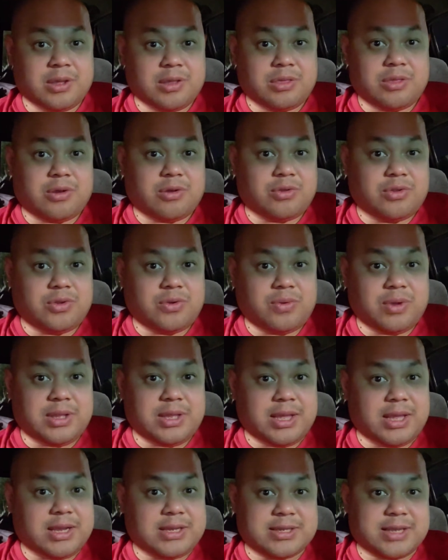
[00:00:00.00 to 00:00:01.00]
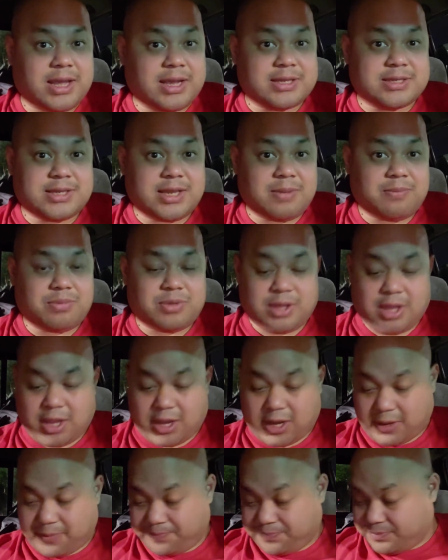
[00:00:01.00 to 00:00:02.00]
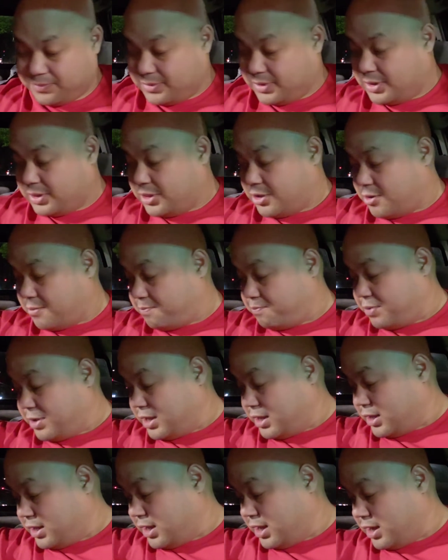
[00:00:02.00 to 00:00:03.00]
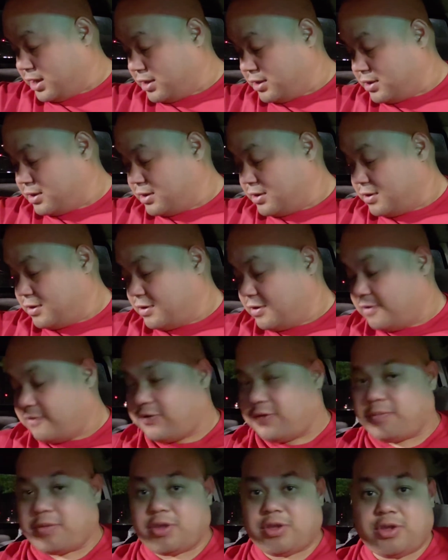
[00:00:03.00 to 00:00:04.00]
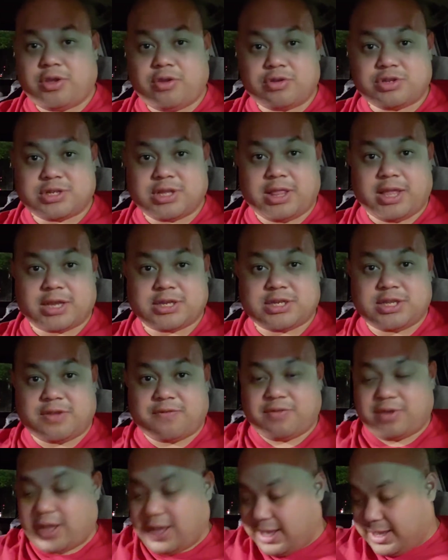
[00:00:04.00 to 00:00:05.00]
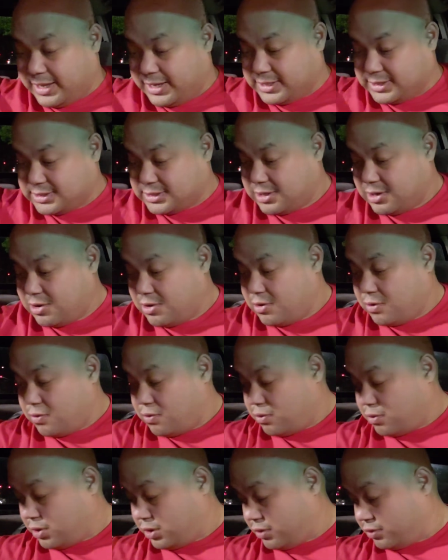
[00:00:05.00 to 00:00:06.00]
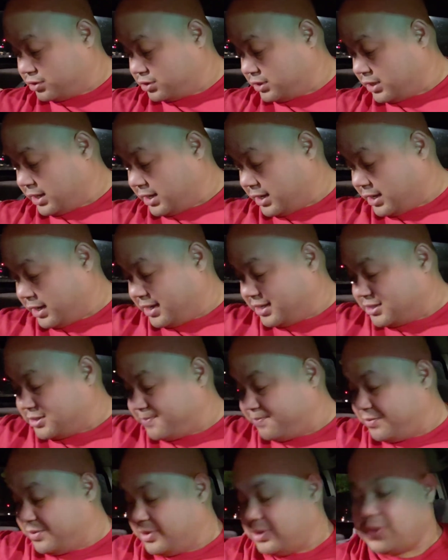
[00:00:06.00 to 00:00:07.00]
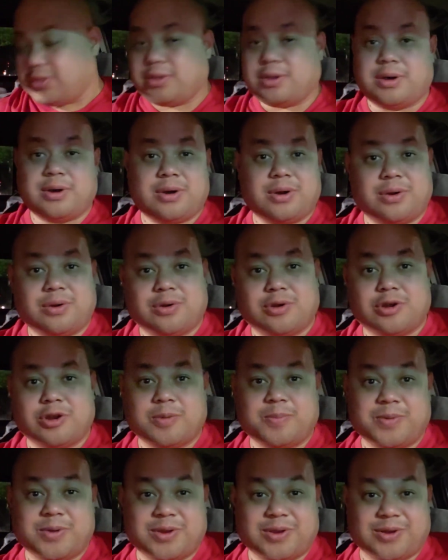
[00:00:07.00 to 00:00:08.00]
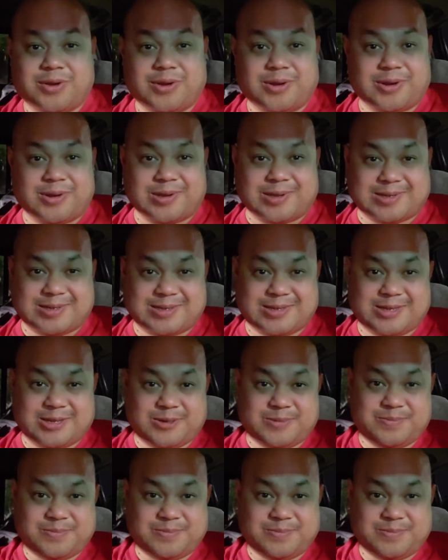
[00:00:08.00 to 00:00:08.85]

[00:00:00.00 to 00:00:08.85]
They're doing the exact same thing. They're picking from a huge selection of guys. Who are those guys? The orbiters.